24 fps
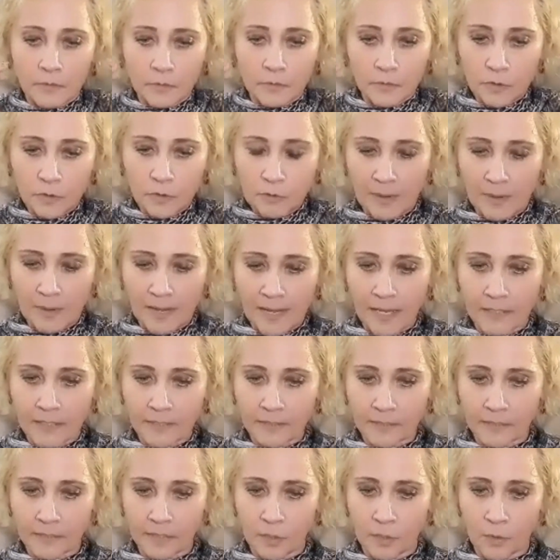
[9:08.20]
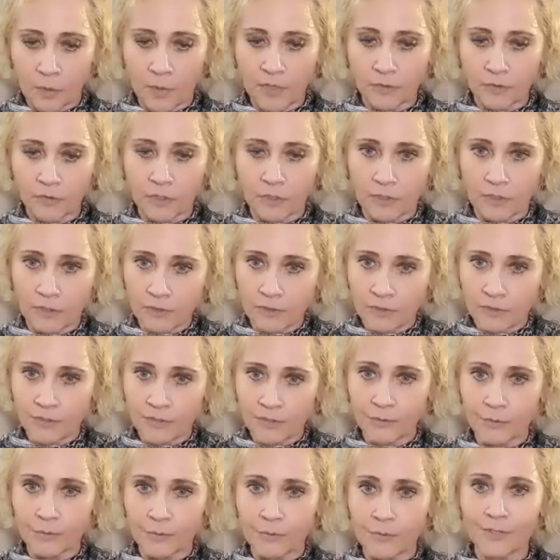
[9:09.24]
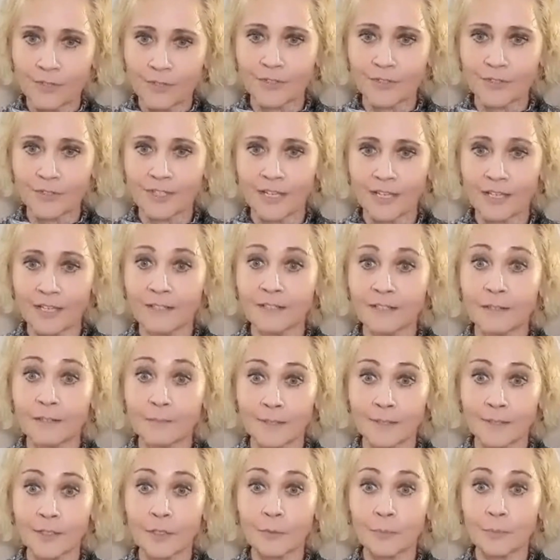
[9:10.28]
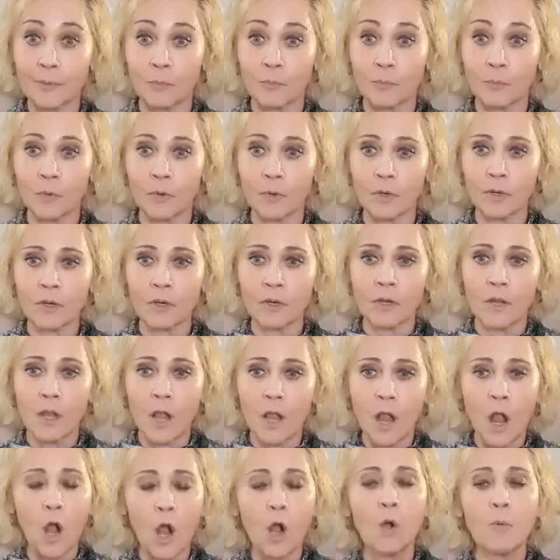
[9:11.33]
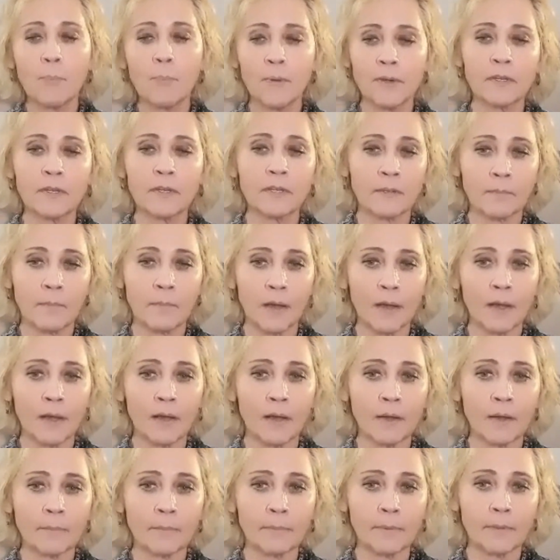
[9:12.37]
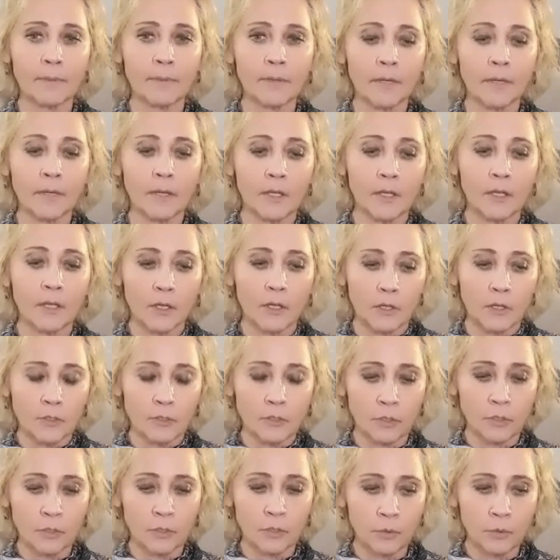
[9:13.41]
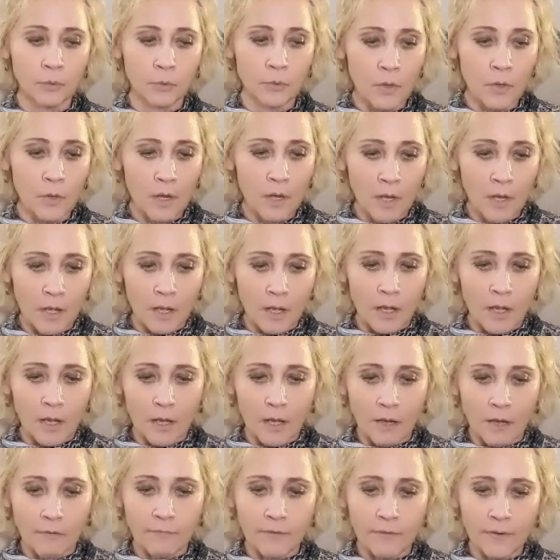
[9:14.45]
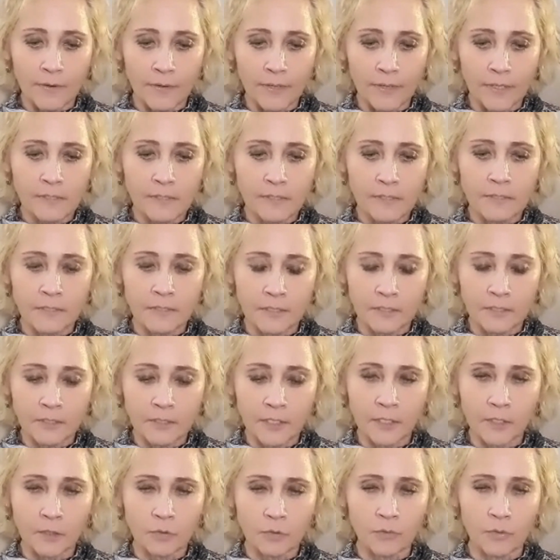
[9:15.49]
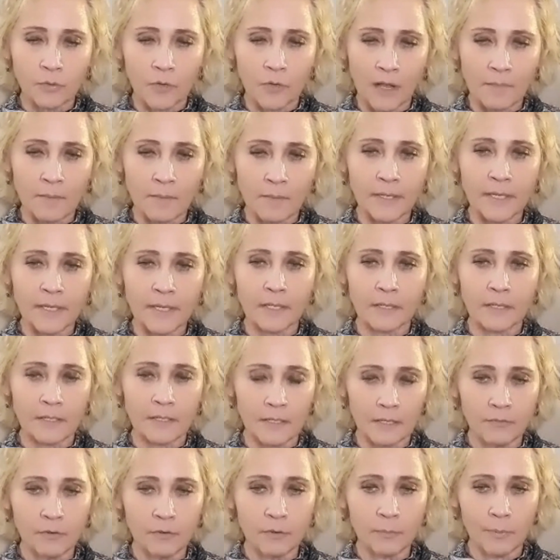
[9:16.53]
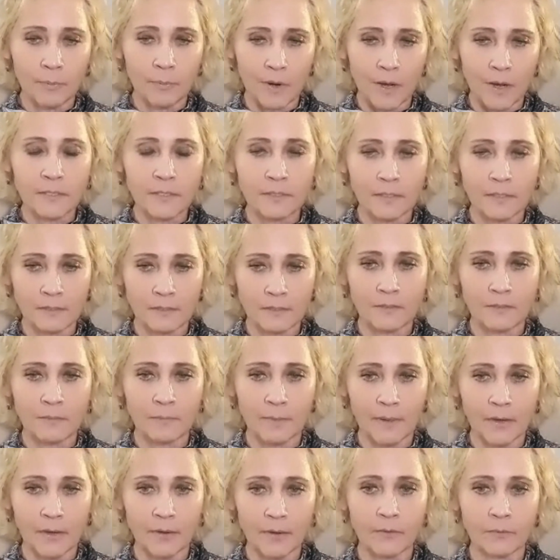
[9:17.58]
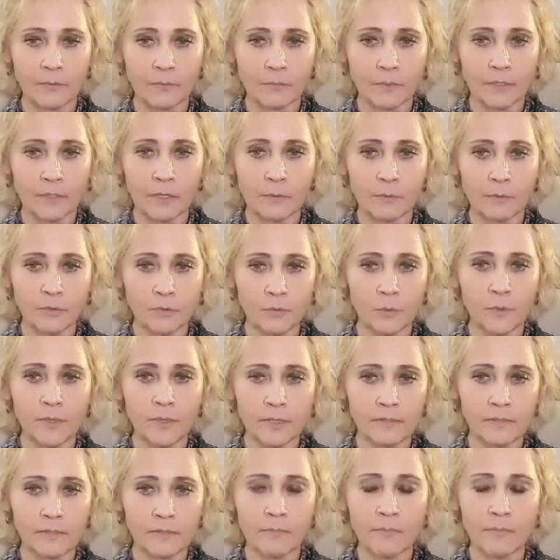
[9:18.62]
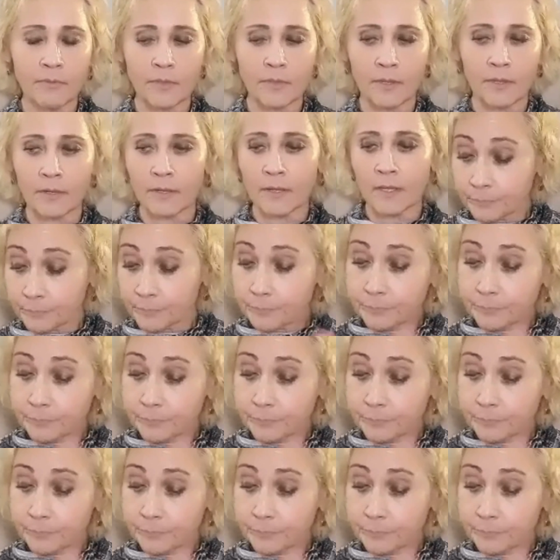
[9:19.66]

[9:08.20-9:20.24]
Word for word: just by asking questions to understand him a little bit more, opened him up to a very detailed trauma he had never processed about when he was 20 something.